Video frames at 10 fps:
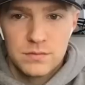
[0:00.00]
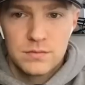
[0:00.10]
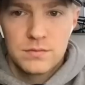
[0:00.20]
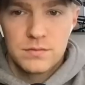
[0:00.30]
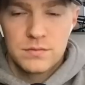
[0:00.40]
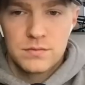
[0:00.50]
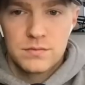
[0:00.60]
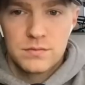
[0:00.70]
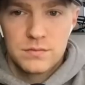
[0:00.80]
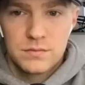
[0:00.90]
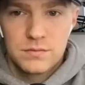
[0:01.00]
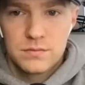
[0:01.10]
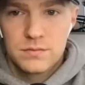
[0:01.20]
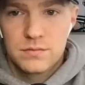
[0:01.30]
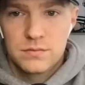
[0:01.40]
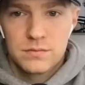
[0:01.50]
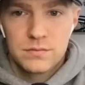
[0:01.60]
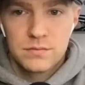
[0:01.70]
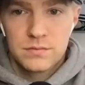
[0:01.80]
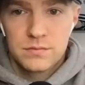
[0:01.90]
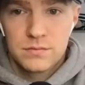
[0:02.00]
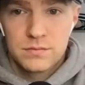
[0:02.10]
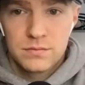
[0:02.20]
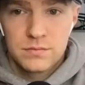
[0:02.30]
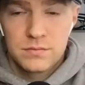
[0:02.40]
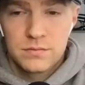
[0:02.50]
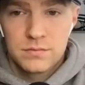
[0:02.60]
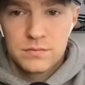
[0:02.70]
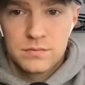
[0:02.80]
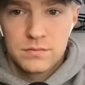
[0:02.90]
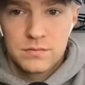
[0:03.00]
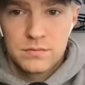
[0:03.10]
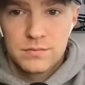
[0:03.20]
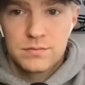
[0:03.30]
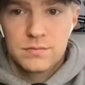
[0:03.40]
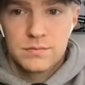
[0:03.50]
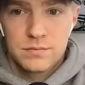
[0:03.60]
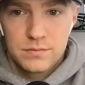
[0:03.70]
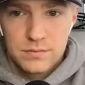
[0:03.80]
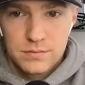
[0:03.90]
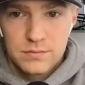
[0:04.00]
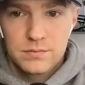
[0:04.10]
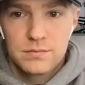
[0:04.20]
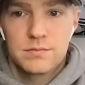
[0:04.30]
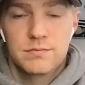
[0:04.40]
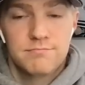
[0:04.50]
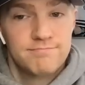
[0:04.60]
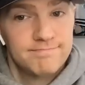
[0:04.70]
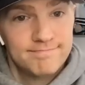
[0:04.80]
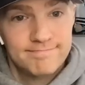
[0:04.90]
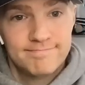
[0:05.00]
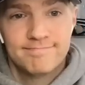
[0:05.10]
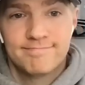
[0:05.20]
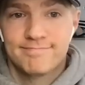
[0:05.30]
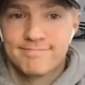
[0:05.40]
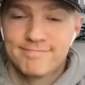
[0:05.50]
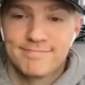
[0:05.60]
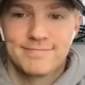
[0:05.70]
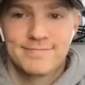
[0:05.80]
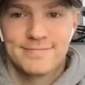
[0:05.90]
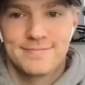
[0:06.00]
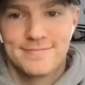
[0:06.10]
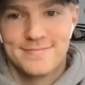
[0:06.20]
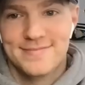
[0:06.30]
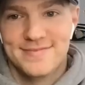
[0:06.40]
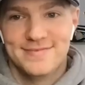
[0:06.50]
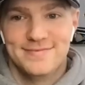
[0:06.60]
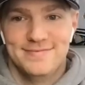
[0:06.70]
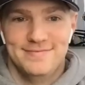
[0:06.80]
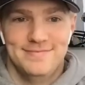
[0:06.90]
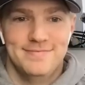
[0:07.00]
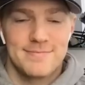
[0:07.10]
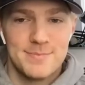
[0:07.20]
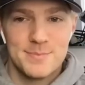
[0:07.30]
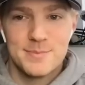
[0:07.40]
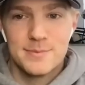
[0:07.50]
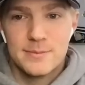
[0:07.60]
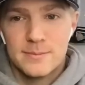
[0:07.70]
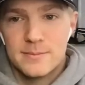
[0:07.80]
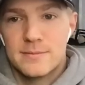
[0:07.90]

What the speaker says: No words are spoken by the person on screen.